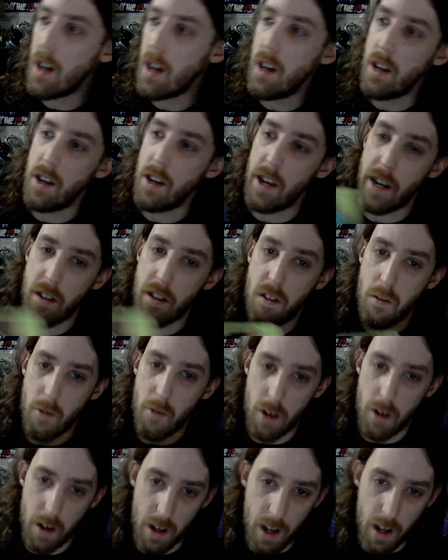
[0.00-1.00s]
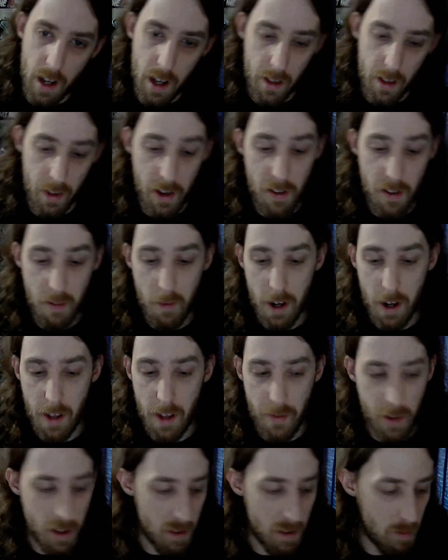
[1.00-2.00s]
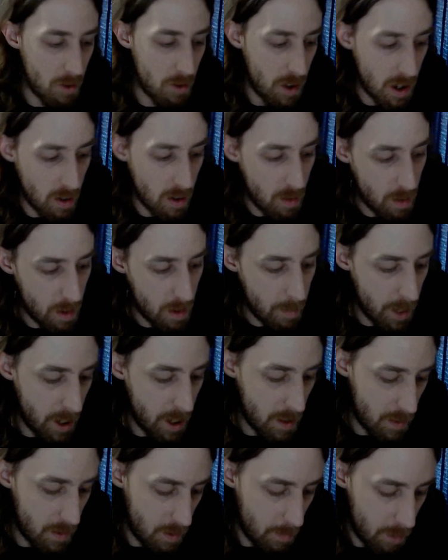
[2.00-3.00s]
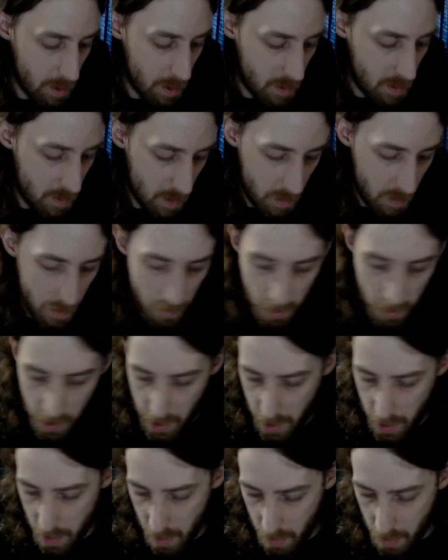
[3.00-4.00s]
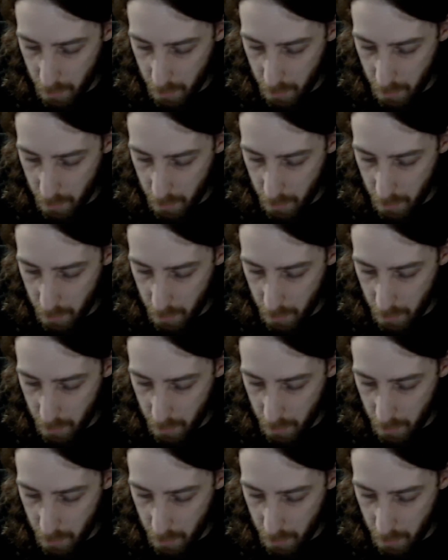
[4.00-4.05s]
Next one. This one I think is really cool. Let me get some of these out of the way here.